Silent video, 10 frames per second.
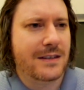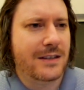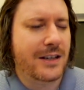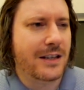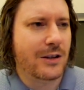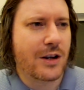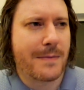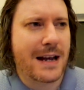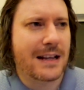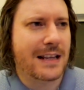You can look up
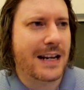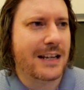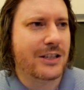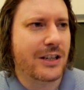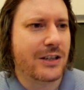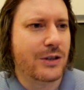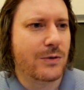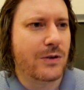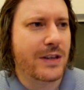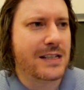analytics, you can do
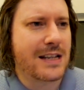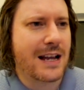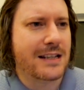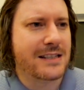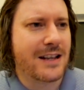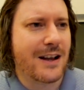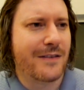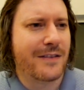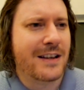all this kind of stuff,